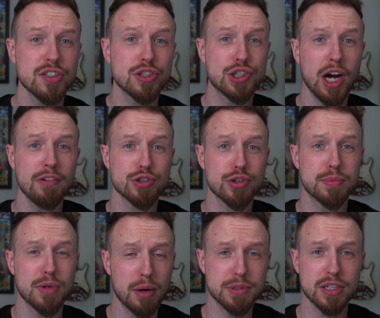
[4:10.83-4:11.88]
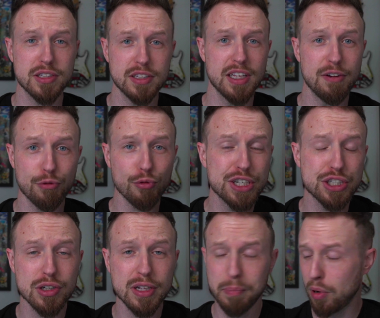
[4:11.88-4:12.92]
a JavaScript object that they've
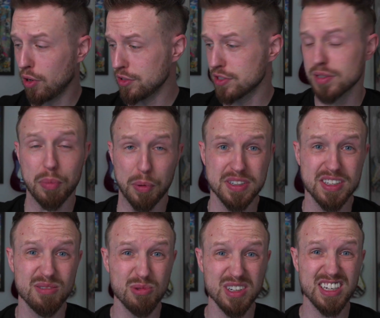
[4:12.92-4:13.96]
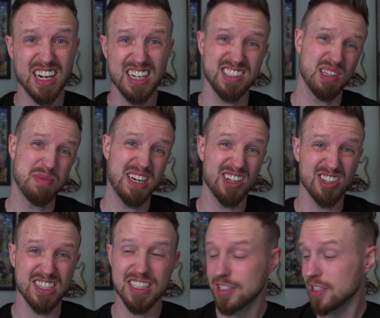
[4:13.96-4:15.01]
richly parsed and printed really nice. They made it
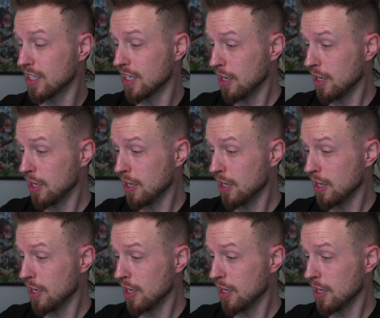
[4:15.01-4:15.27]
look easy.